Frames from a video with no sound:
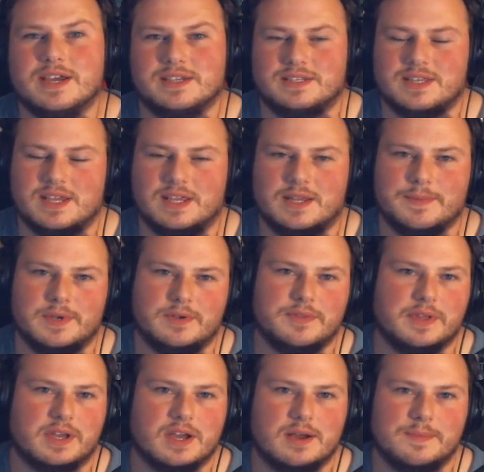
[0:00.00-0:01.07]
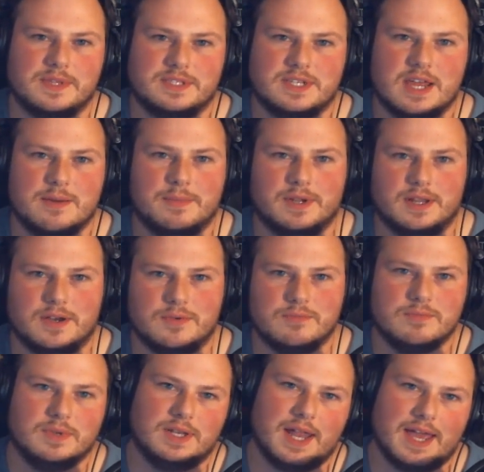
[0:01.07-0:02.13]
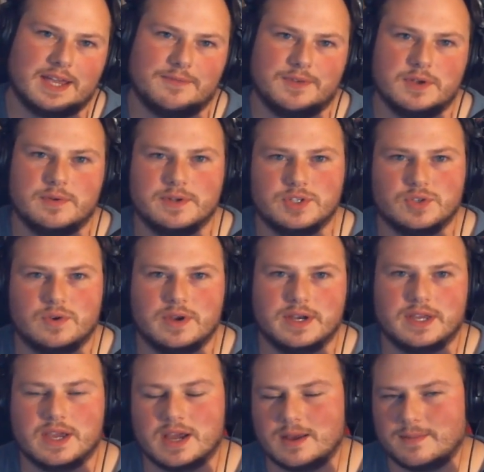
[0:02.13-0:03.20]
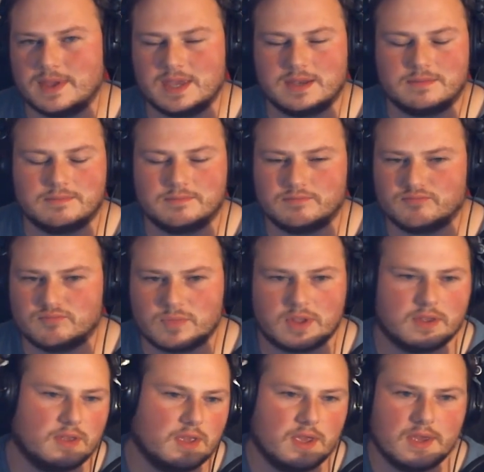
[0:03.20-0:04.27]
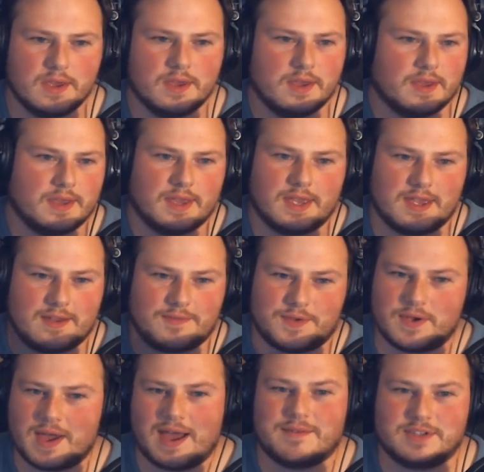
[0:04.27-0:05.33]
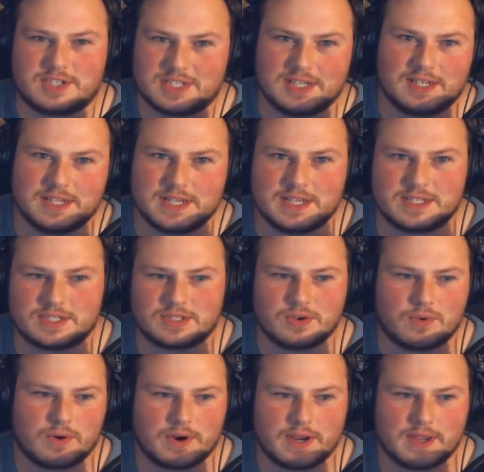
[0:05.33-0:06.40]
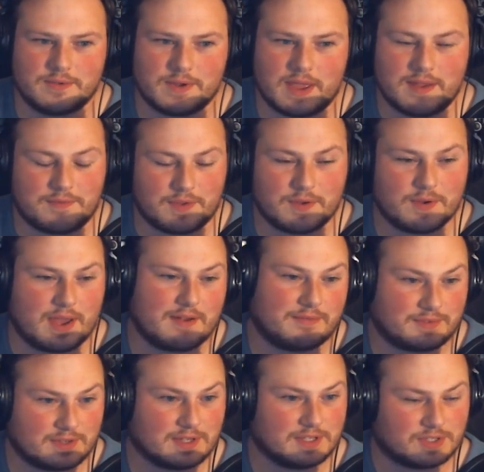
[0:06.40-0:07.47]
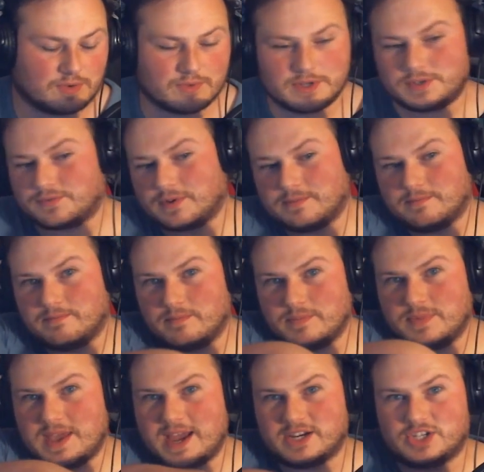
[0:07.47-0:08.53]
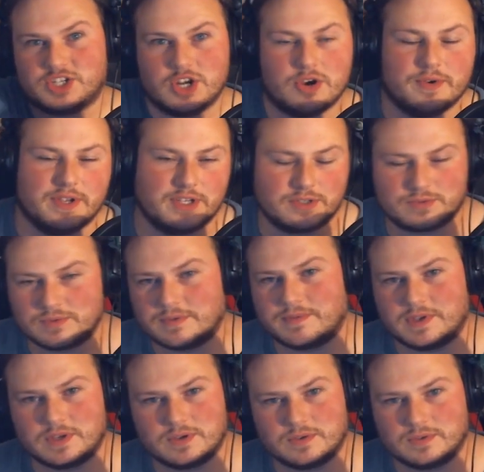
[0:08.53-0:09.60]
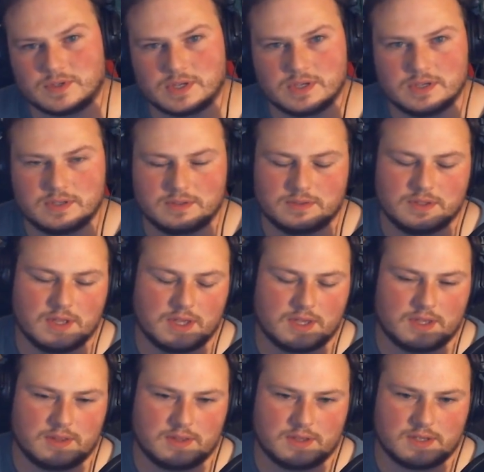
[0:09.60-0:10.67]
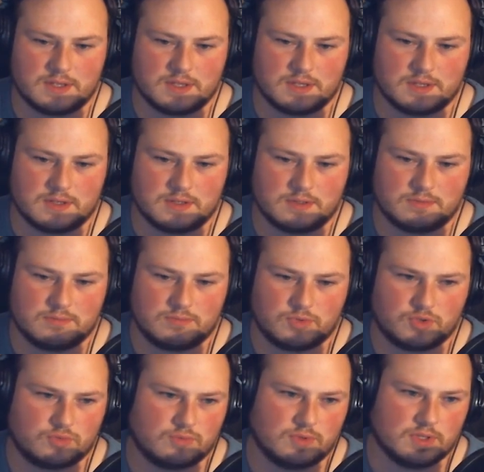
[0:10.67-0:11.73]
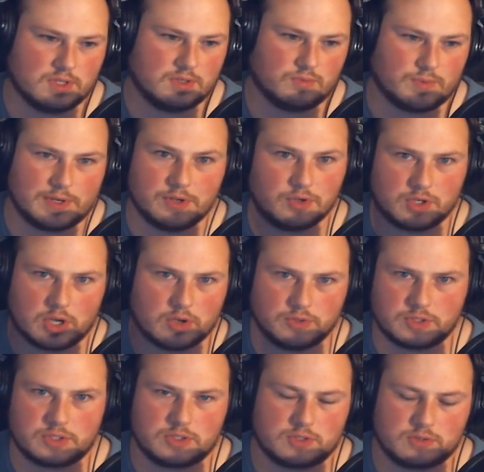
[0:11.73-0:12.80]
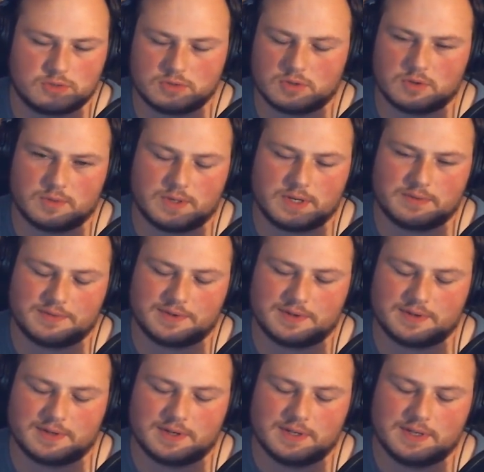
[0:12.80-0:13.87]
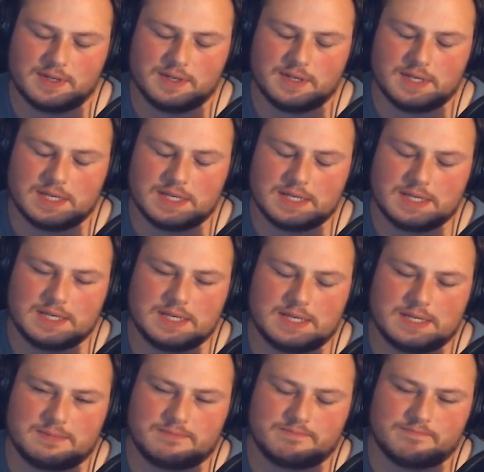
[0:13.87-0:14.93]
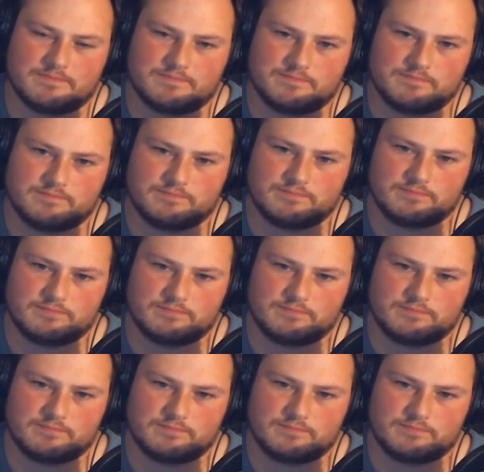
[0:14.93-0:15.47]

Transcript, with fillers: what did you guys think? Let me know in the comments down below. Like if you enjoyed, comment. If you have a silly story, if you have silly stories from that show he just reviewed, uh, the uh, the real ghosts or whatever, um,